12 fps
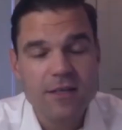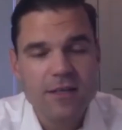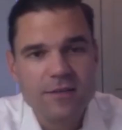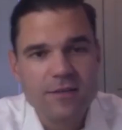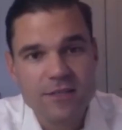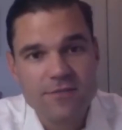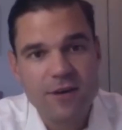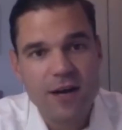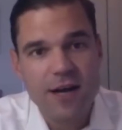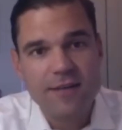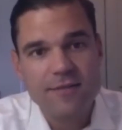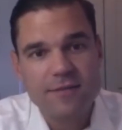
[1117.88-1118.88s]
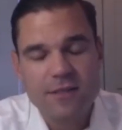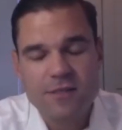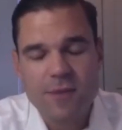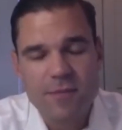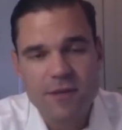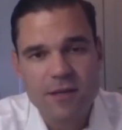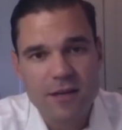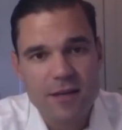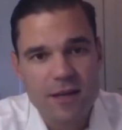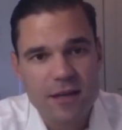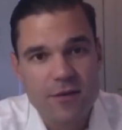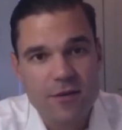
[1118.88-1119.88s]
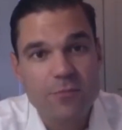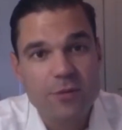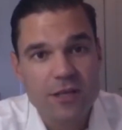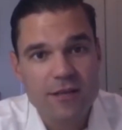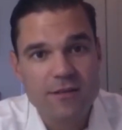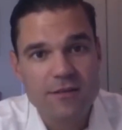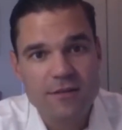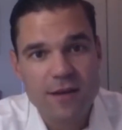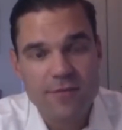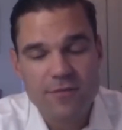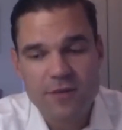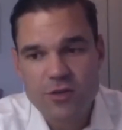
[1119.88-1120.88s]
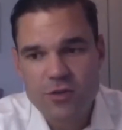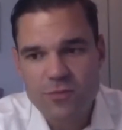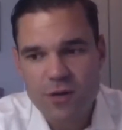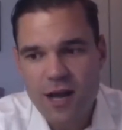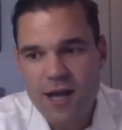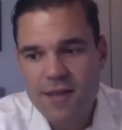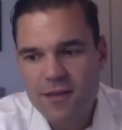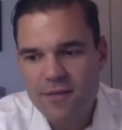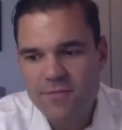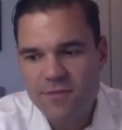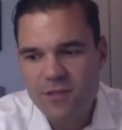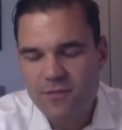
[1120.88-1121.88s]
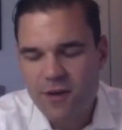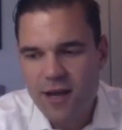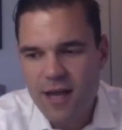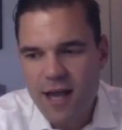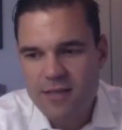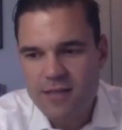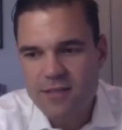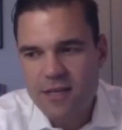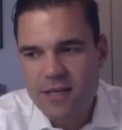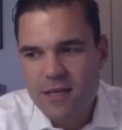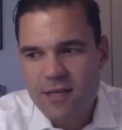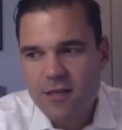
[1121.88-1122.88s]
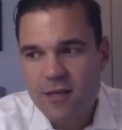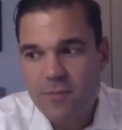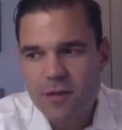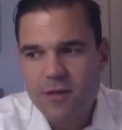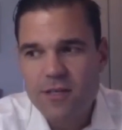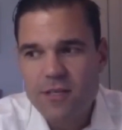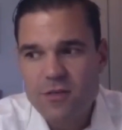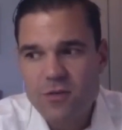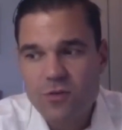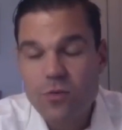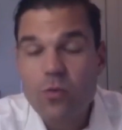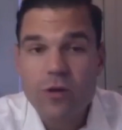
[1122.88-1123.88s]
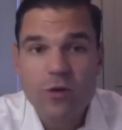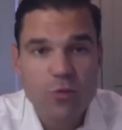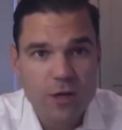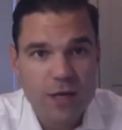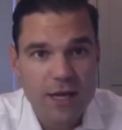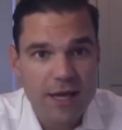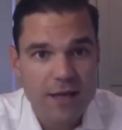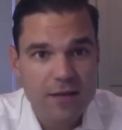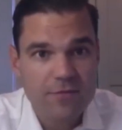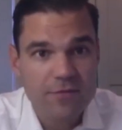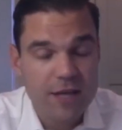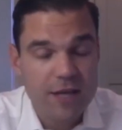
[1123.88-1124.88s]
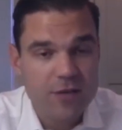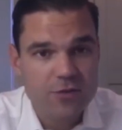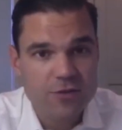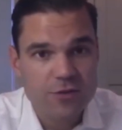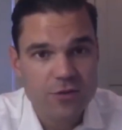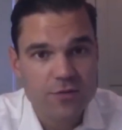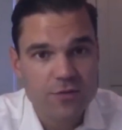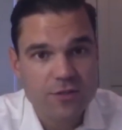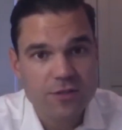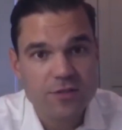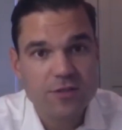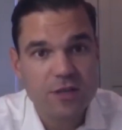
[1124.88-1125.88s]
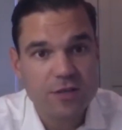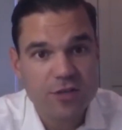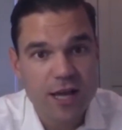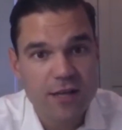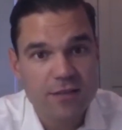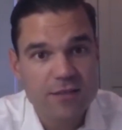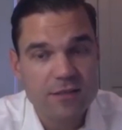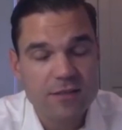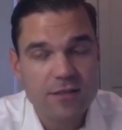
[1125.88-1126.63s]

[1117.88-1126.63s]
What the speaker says: DeFi, and this may be an incomplete definition, but I think of DeFi as the ability to recreate financial services such as